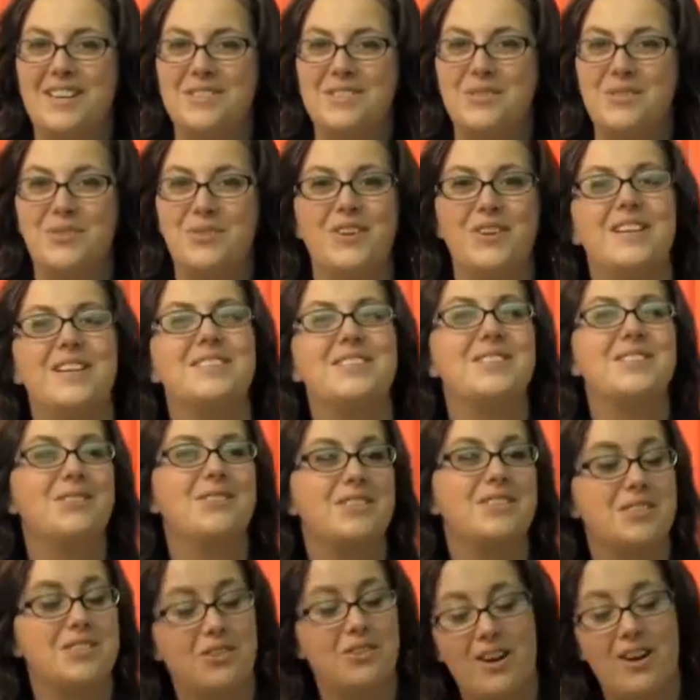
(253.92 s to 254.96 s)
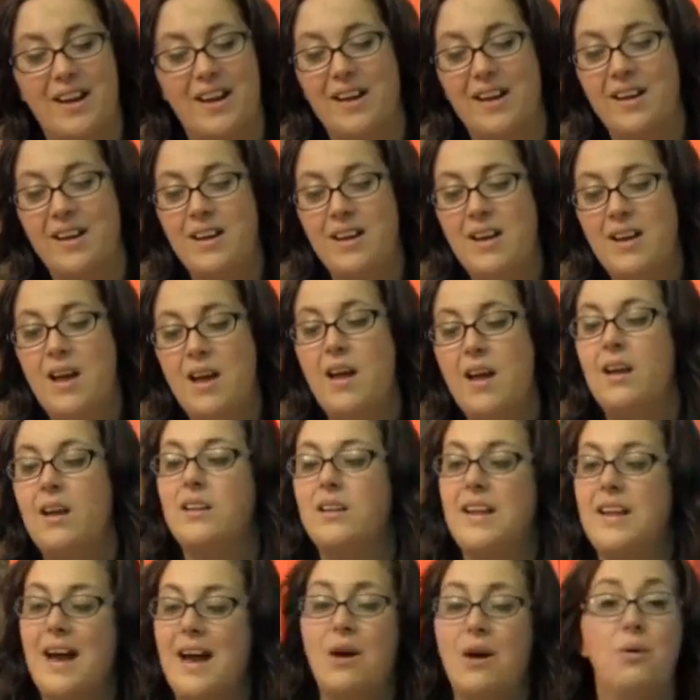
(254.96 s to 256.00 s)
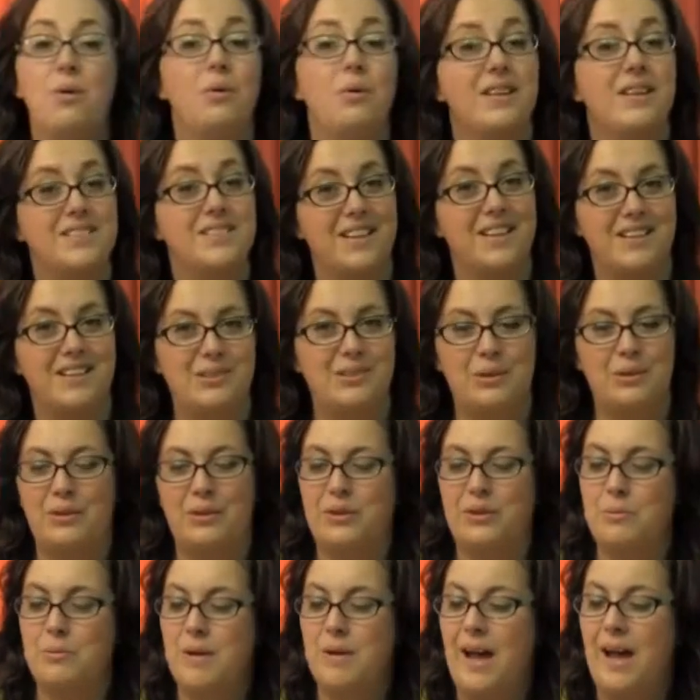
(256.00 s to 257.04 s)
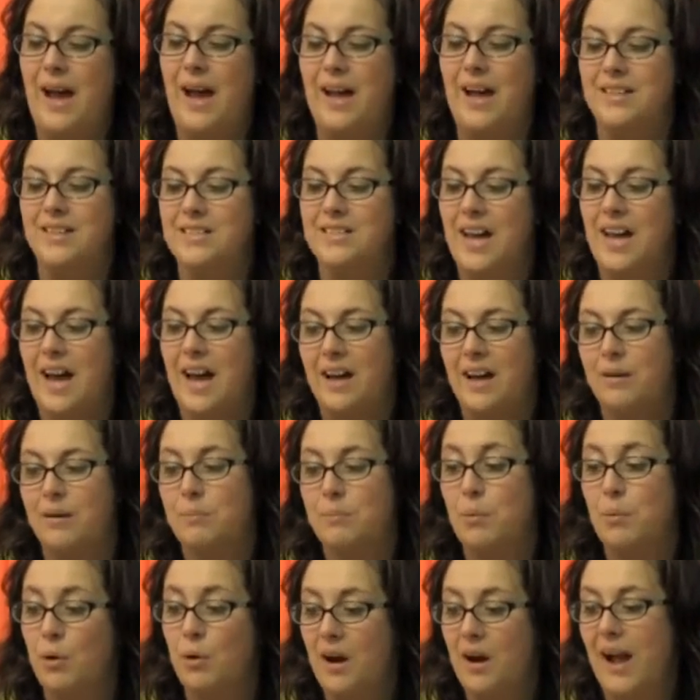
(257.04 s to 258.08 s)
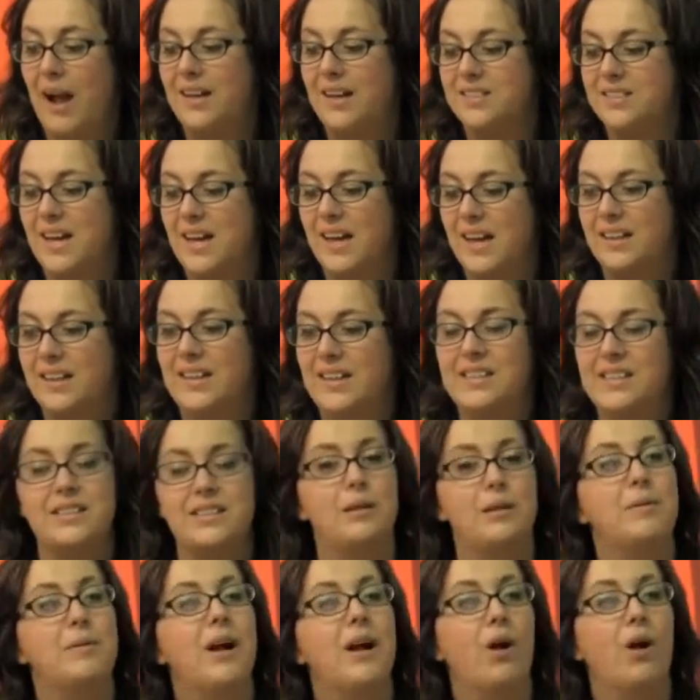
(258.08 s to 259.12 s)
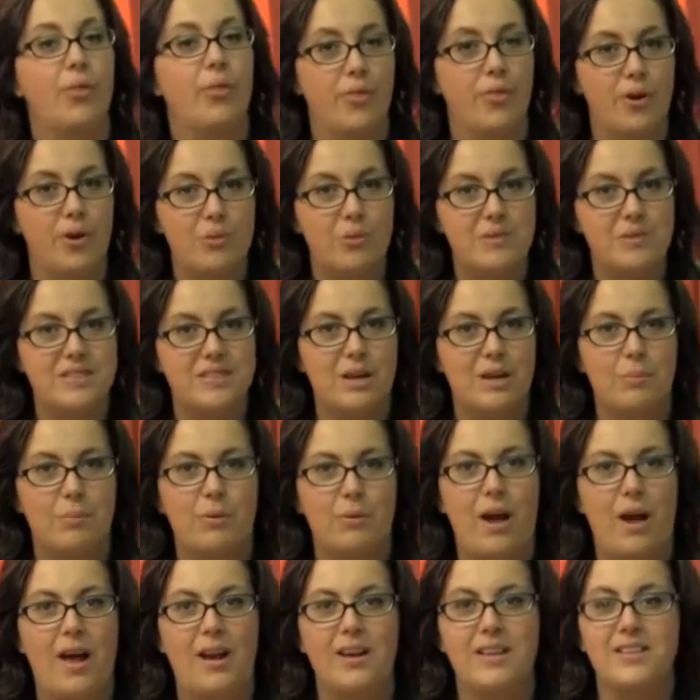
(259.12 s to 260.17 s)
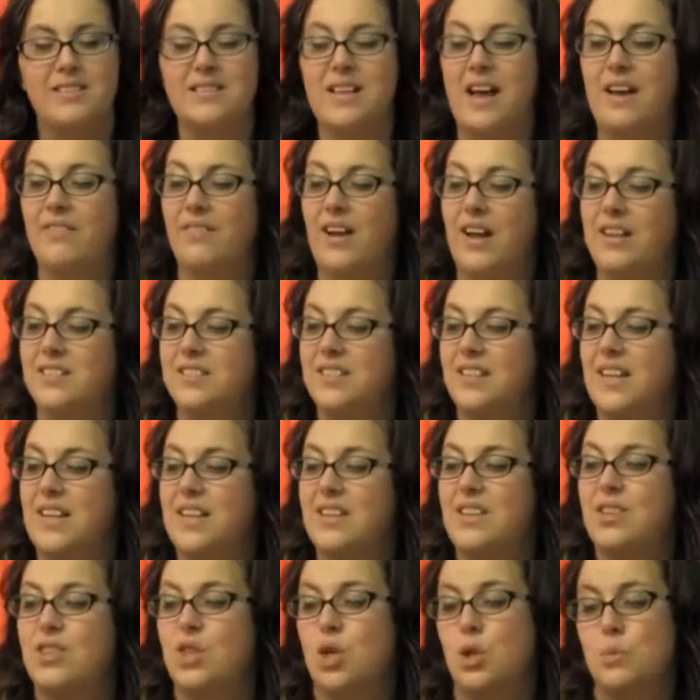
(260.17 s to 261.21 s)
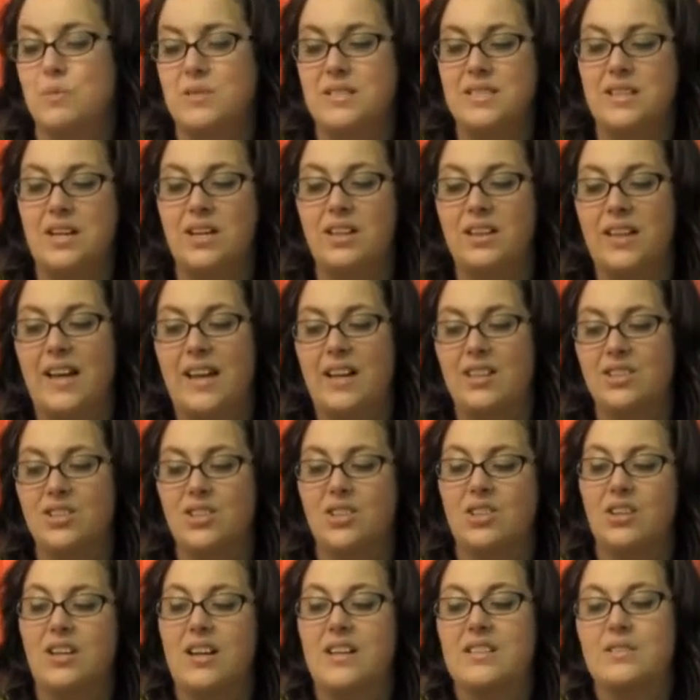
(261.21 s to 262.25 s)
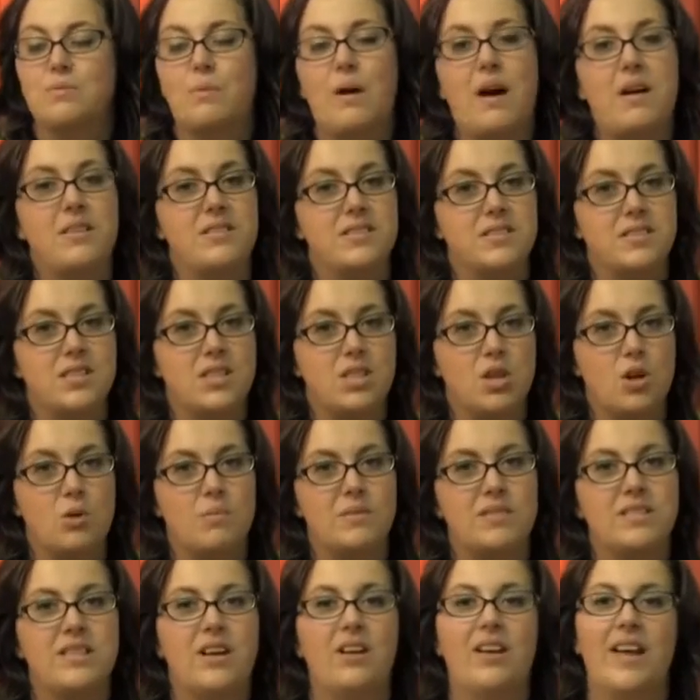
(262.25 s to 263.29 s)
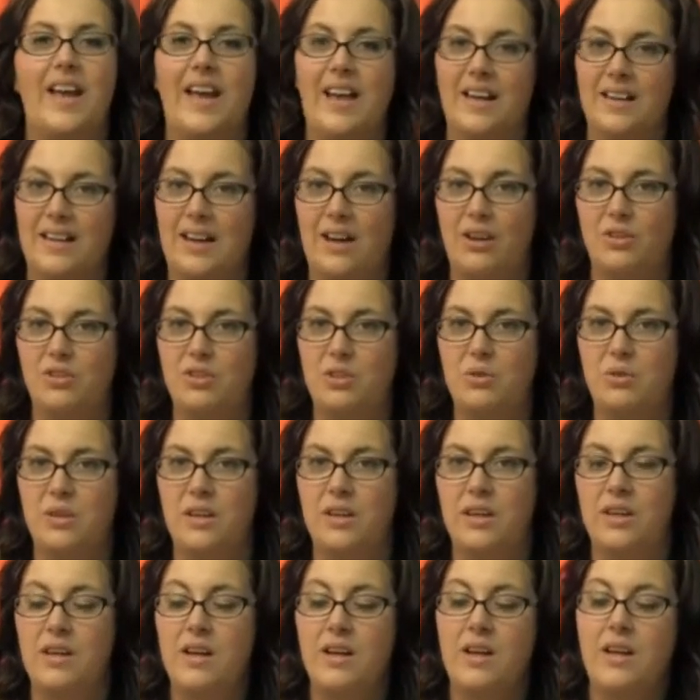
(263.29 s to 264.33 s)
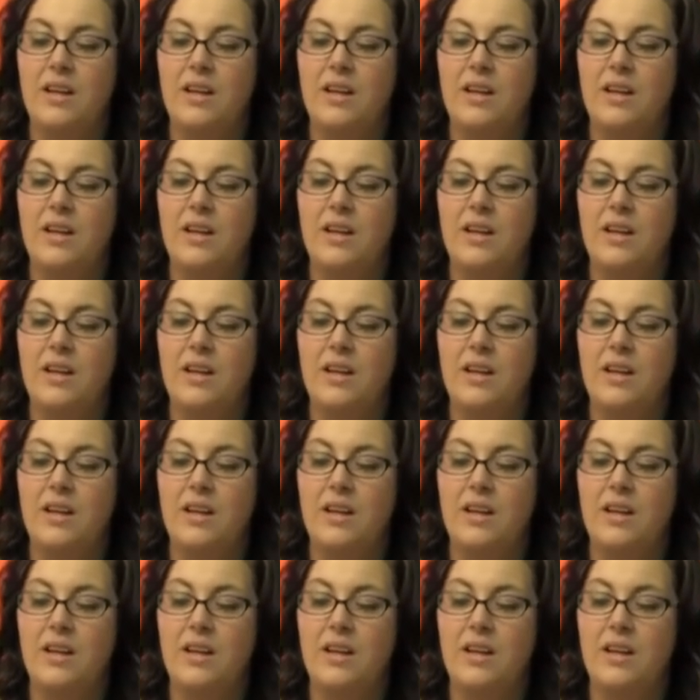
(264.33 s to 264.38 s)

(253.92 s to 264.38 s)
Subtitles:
are free, so it's great. Now let's get into a little bit more high-tech, and that's going to be our Thermacell products. I've got today the Thermacell Lantern as well as the Thermacell handheld unit.